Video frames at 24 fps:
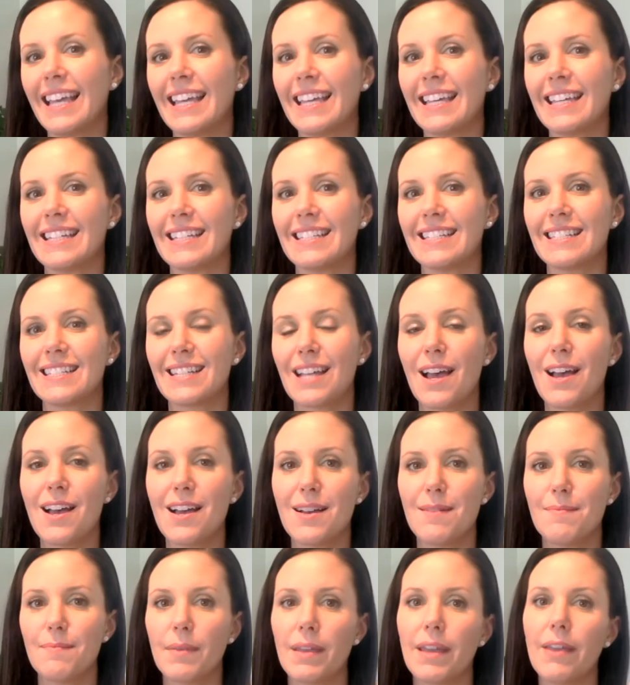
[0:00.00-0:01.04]
and
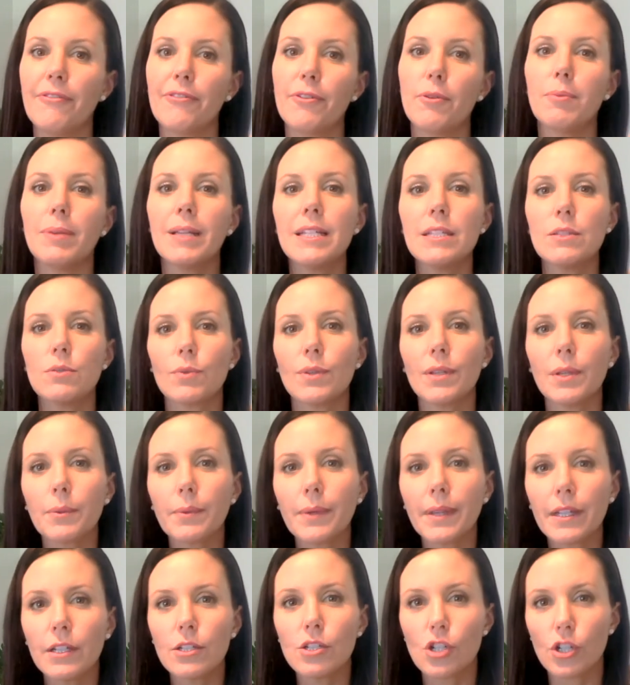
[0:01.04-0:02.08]
um, if your plant's really,
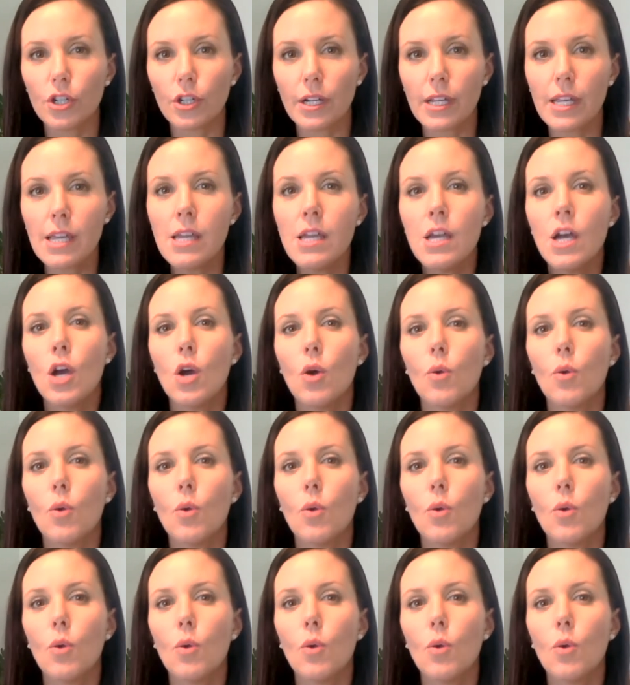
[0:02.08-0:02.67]
really dirty,